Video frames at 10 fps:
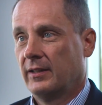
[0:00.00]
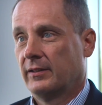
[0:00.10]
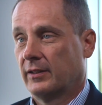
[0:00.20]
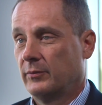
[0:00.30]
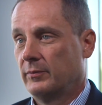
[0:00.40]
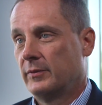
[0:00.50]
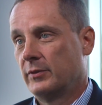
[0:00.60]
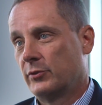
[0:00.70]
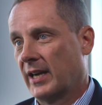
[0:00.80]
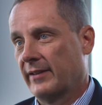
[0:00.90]
to
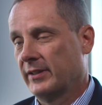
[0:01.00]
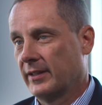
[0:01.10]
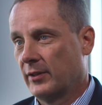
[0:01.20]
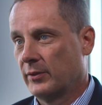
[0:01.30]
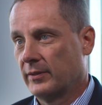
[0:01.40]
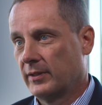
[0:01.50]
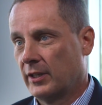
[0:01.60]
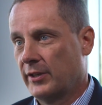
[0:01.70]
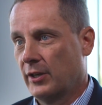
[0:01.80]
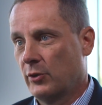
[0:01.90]
drive into the
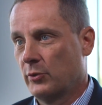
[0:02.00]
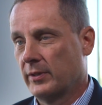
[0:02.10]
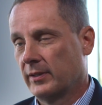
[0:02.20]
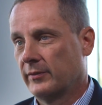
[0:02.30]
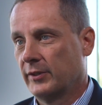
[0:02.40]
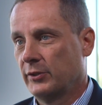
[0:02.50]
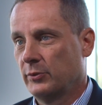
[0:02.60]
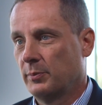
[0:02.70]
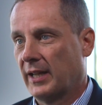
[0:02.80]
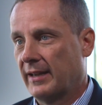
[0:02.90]
unknown of a
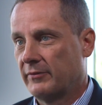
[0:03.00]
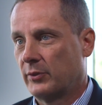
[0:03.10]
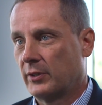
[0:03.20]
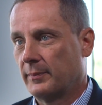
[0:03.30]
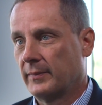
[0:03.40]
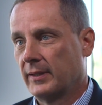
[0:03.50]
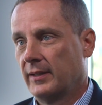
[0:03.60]
new platform,